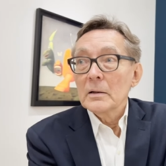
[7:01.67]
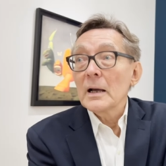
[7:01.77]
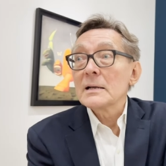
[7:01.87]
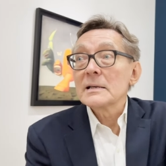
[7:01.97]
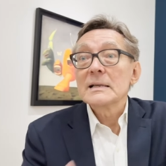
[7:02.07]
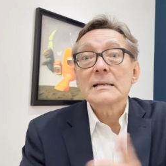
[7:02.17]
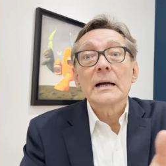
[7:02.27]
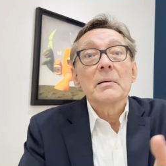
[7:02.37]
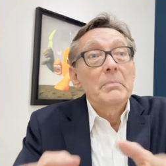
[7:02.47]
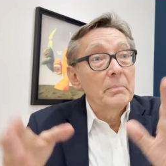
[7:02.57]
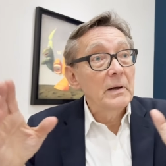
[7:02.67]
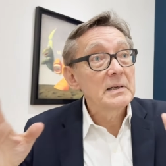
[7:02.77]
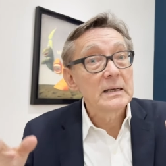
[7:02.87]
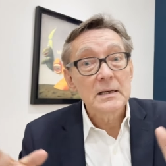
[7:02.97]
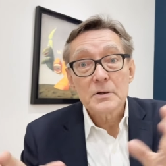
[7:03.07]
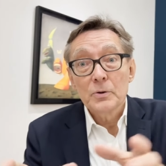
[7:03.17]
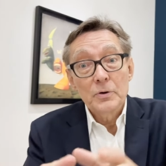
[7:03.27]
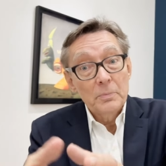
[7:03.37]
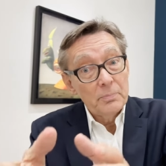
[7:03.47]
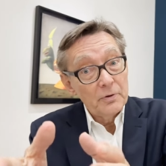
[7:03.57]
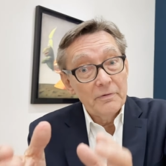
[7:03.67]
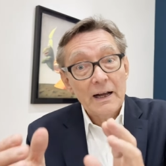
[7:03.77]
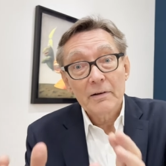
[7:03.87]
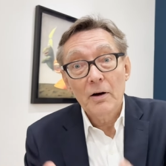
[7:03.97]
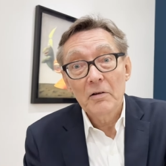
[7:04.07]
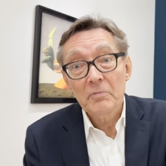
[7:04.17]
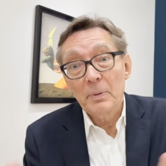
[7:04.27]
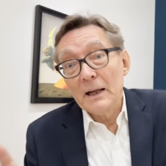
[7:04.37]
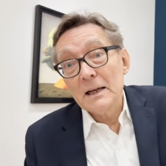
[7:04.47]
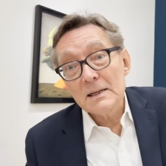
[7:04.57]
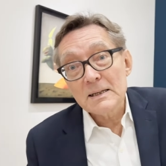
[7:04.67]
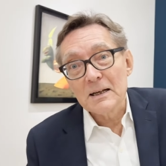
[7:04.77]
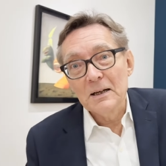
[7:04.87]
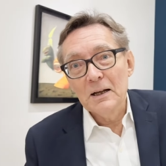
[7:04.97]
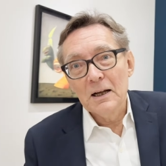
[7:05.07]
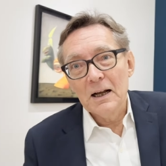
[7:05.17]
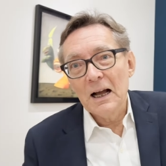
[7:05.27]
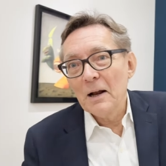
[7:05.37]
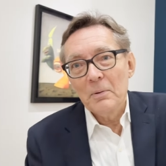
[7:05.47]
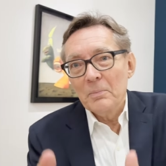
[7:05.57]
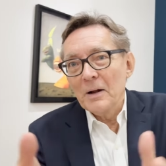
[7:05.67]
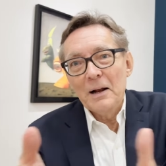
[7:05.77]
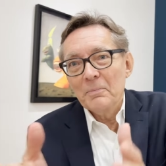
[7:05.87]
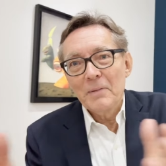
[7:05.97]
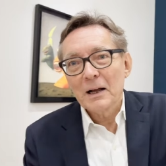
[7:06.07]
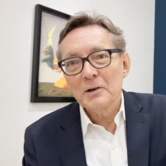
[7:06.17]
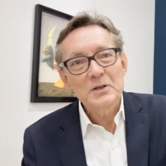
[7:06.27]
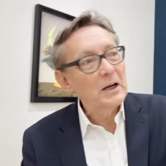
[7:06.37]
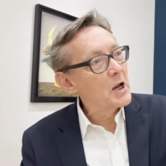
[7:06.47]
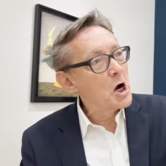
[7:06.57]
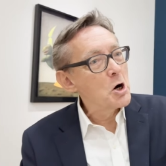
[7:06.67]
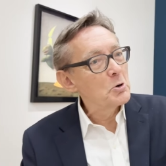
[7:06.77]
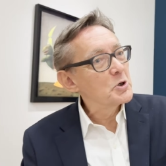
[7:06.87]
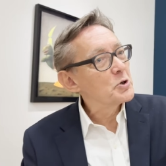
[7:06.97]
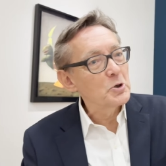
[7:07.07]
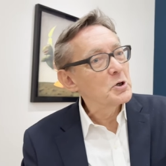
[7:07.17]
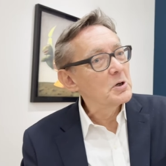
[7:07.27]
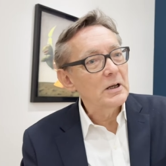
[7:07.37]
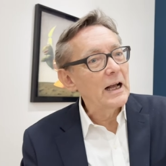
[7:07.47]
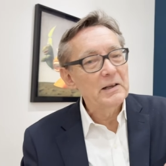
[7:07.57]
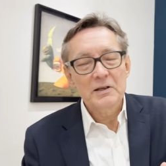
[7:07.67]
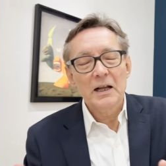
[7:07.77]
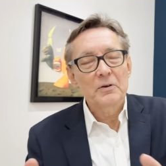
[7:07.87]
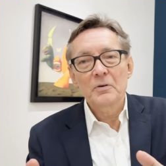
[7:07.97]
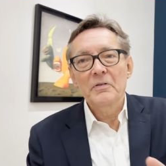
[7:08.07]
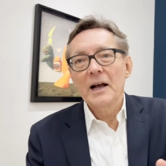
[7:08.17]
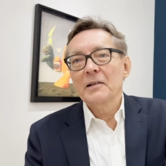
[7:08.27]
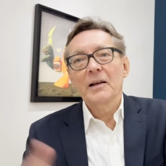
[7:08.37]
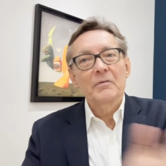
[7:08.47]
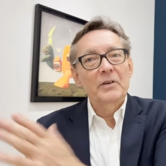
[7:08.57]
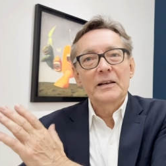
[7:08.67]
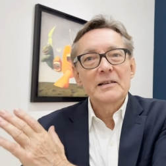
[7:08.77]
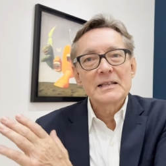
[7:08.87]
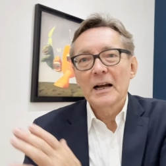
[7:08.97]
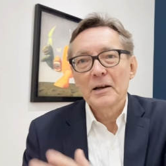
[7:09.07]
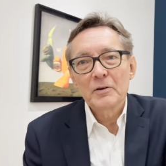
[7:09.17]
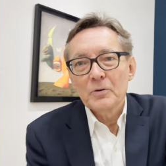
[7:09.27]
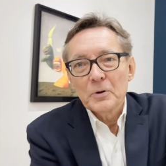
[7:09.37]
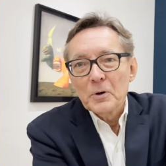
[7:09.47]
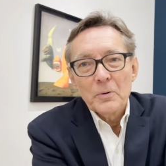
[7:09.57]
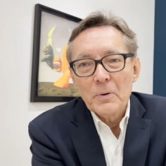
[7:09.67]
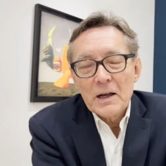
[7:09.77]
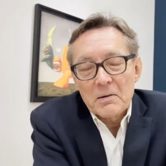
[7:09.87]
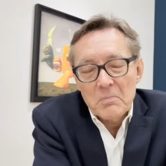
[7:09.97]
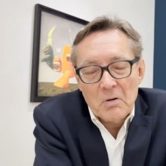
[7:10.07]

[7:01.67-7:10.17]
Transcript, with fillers: Yes, he said, Mrs., could you put that off, please? And, and Magritte said, no, I can't do that. And they decided to go away.